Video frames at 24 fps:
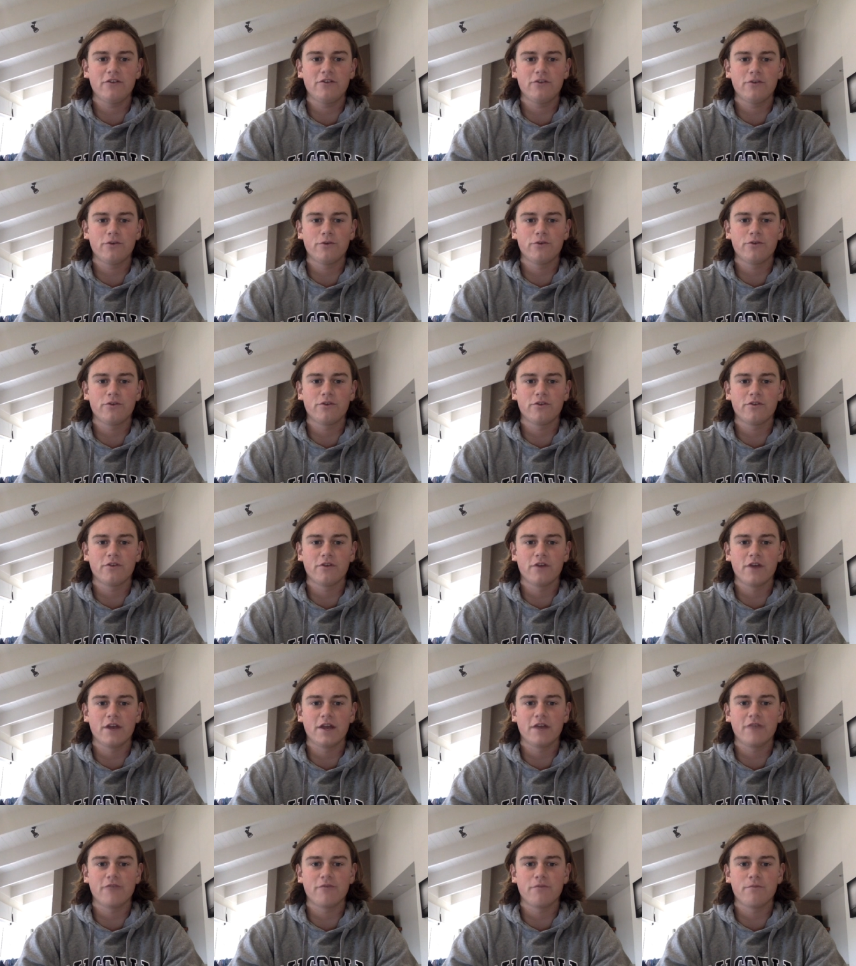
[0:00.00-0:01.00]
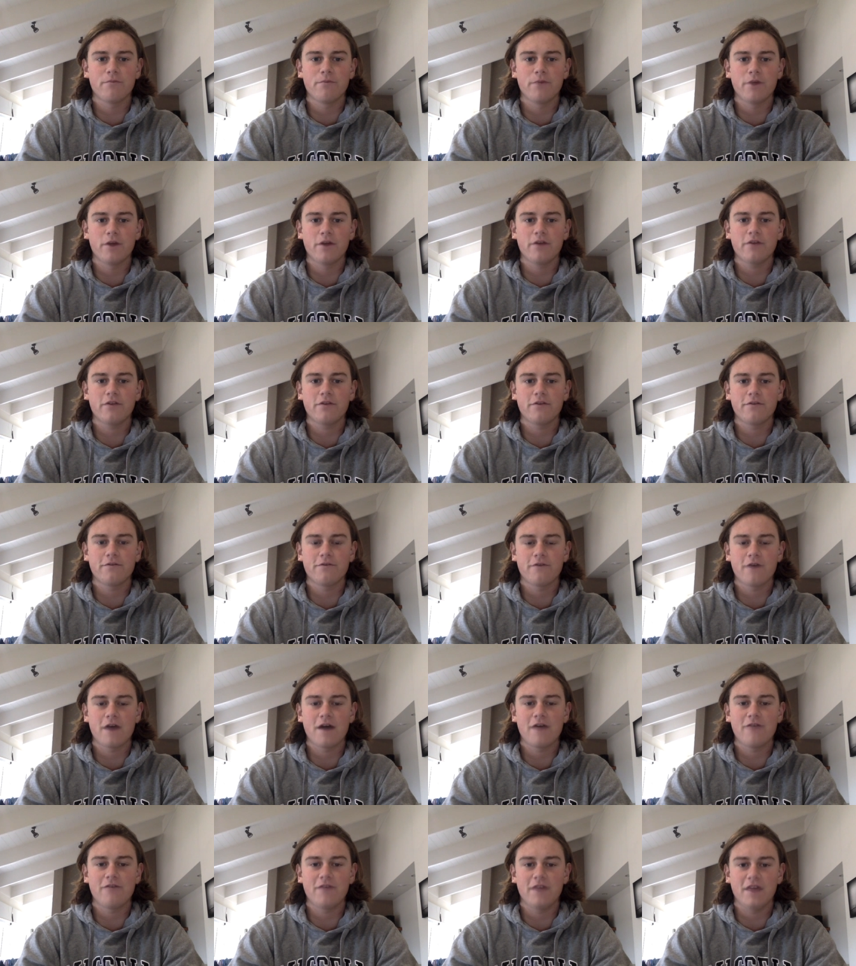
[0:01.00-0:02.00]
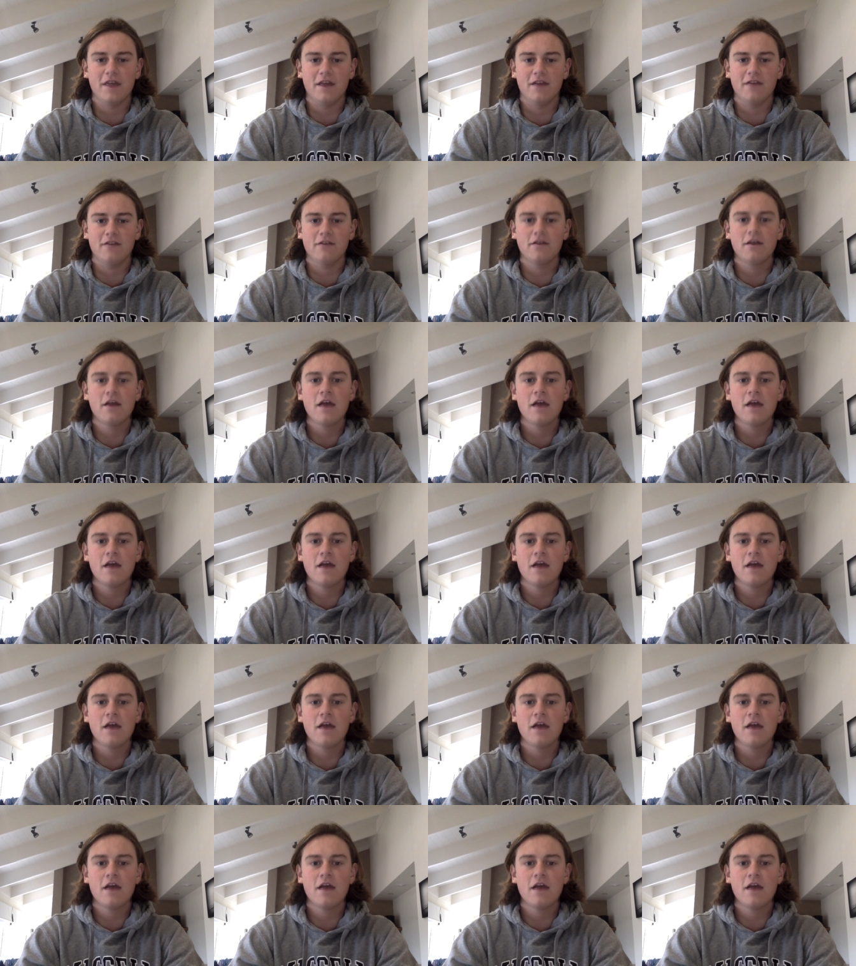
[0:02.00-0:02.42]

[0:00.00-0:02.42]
children's learning from birth to 5 years.